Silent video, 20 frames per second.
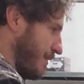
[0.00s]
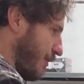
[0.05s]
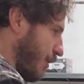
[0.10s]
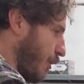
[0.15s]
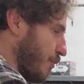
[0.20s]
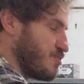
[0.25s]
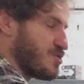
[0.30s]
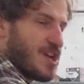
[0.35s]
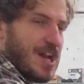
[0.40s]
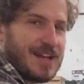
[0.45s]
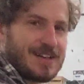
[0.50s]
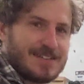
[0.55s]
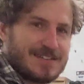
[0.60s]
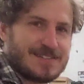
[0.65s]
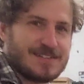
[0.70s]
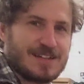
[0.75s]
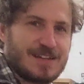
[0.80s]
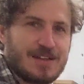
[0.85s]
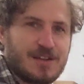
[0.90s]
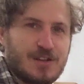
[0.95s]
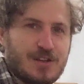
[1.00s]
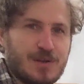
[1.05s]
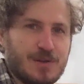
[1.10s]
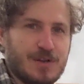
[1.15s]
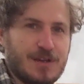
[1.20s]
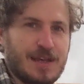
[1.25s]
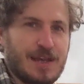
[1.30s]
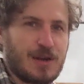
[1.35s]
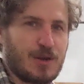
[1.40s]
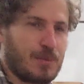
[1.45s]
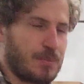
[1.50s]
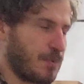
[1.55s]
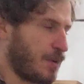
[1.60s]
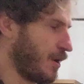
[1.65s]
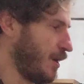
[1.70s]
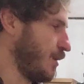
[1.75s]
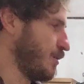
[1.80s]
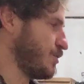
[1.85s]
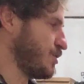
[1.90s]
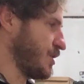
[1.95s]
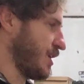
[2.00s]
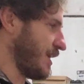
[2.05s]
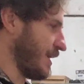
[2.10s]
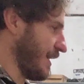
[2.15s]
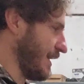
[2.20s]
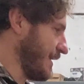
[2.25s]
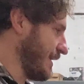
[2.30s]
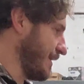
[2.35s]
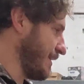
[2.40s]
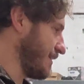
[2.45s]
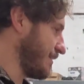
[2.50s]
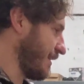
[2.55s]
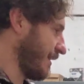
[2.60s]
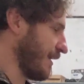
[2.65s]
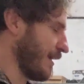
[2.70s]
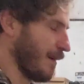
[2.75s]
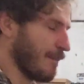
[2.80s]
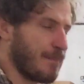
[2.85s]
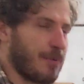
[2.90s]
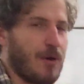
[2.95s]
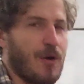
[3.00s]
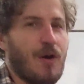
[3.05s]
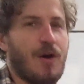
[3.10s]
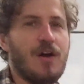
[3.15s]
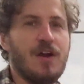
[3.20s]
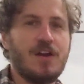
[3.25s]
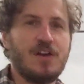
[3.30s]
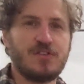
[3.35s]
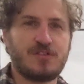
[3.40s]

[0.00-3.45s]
object, isn't it? You get up close, you clean it, you take it apart,